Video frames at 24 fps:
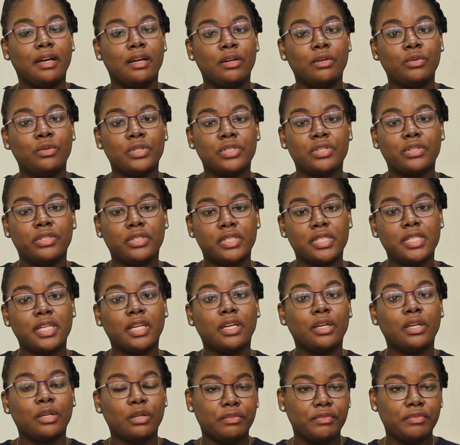who's going to take
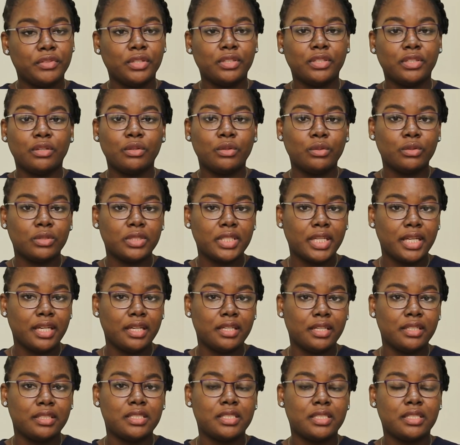care of you in your old
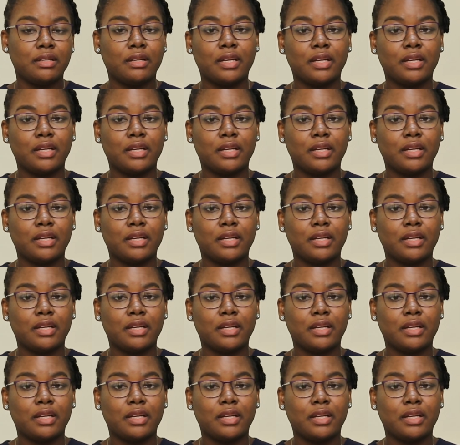age?